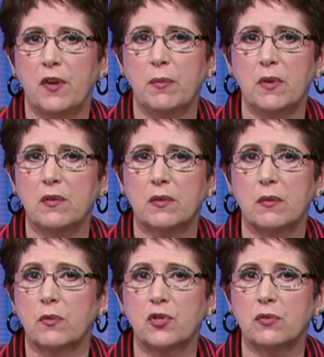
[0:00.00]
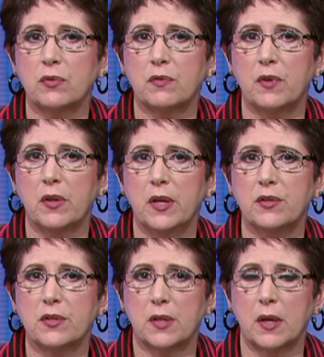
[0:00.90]
families and with children of all
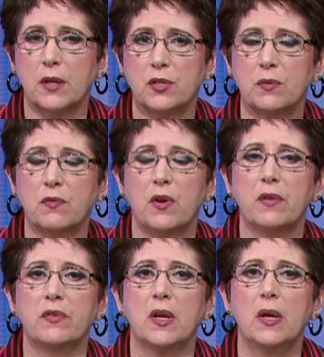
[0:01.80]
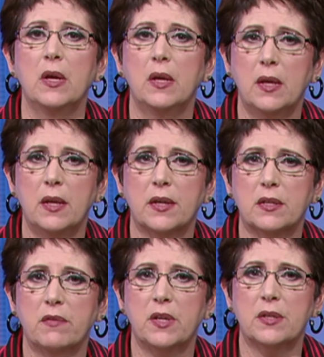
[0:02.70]
ages that can get you involved in
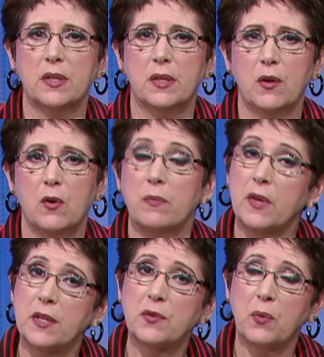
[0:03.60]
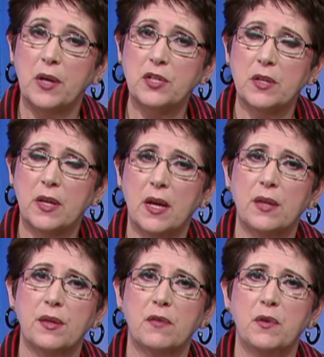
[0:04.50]
activities in the home. Thanks for watching The
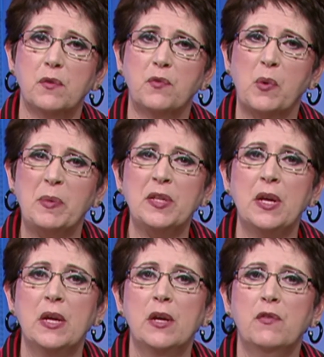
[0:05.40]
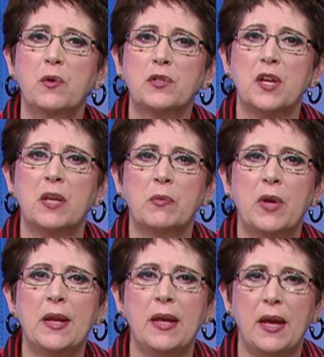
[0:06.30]
Catholic View for Women. For Janet
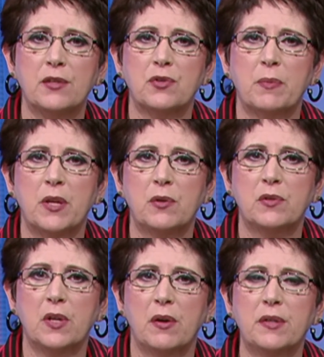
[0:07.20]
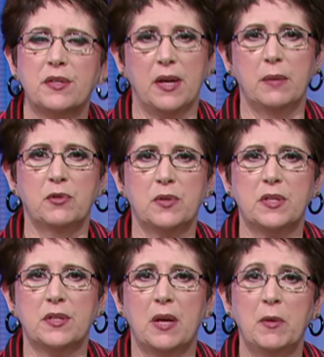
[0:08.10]
Morana, Astrid Bennett Gutierrez, I'm
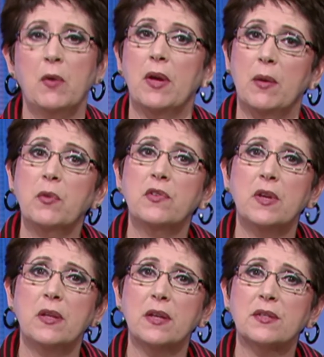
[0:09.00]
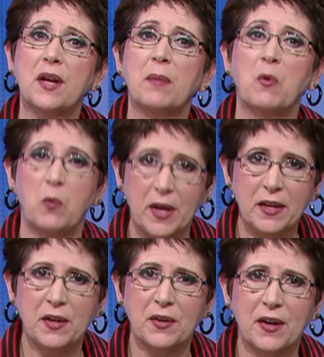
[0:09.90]
Teresa Tomeo, and we'll see you next time right
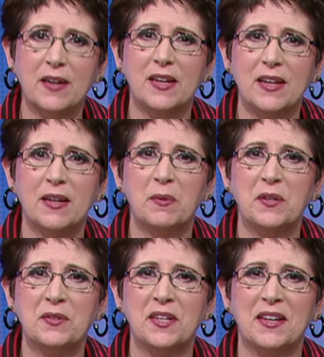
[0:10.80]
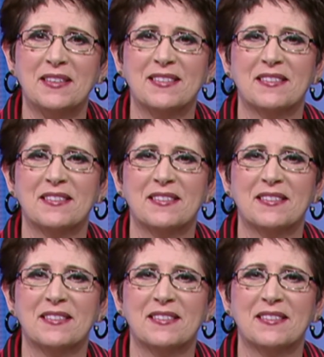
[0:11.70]
here on EWTN.